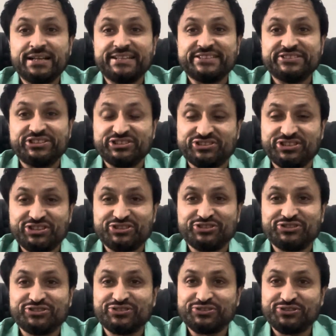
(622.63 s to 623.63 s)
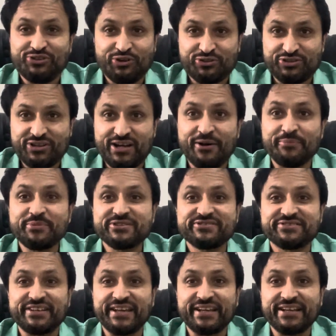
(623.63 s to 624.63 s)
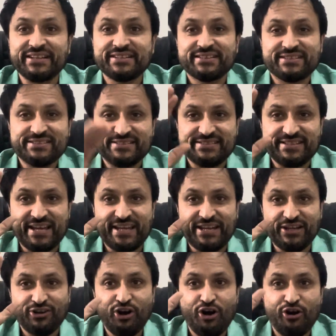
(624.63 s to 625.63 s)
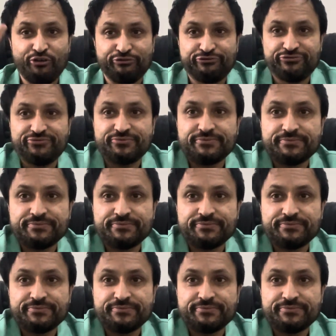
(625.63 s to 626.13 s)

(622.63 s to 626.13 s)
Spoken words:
This is Dr. Amit Singh signing off.